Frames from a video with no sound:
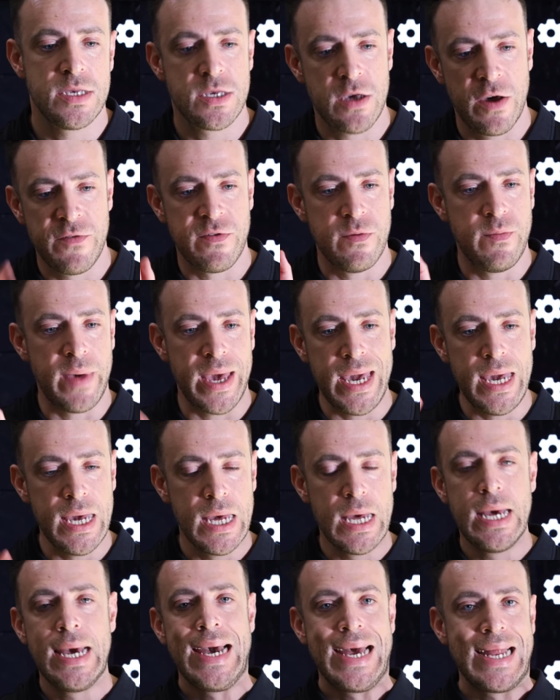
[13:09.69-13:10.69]
So for me,
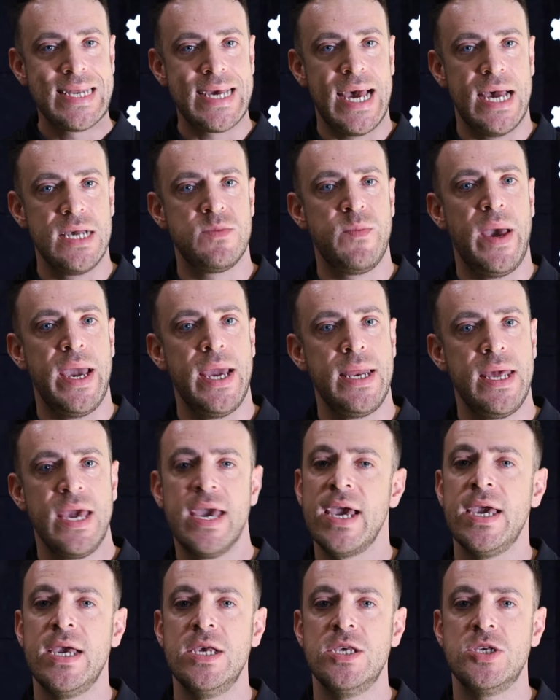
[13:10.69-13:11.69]

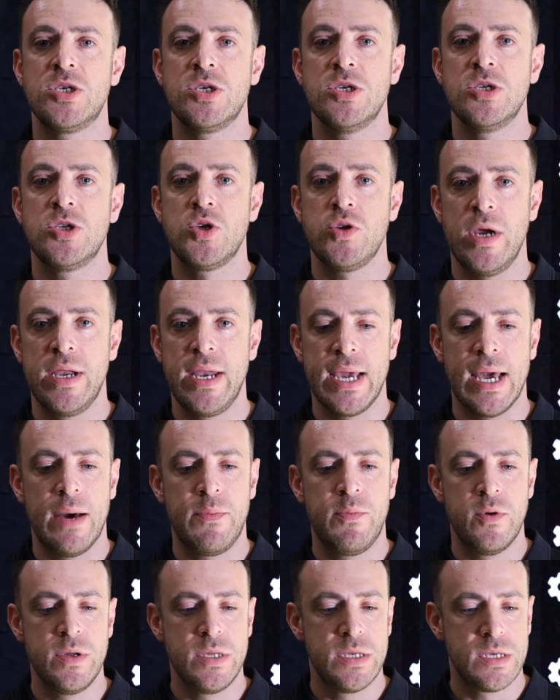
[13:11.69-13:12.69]
Tasmania is trending
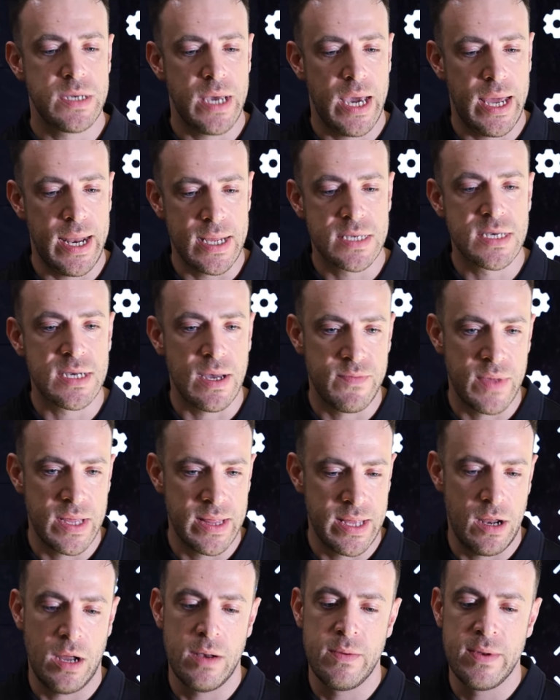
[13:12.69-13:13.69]
upwards, and it's something
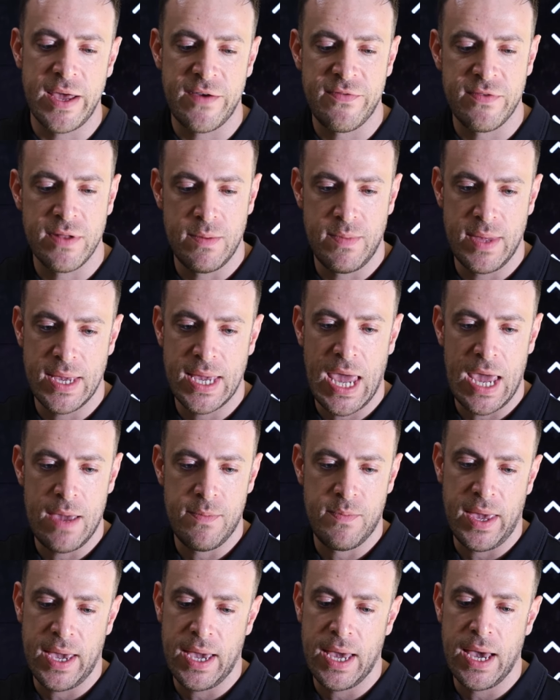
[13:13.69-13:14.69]
that I'll definitely be
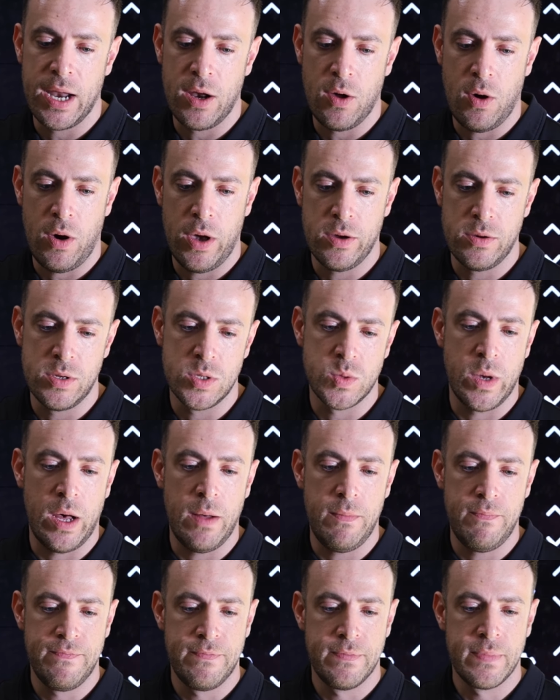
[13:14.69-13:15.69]
keeping an eye on as
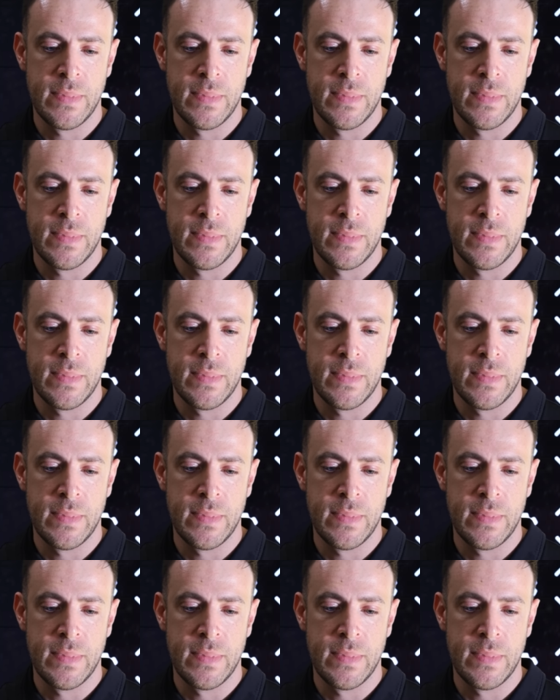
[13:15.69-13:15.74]
well.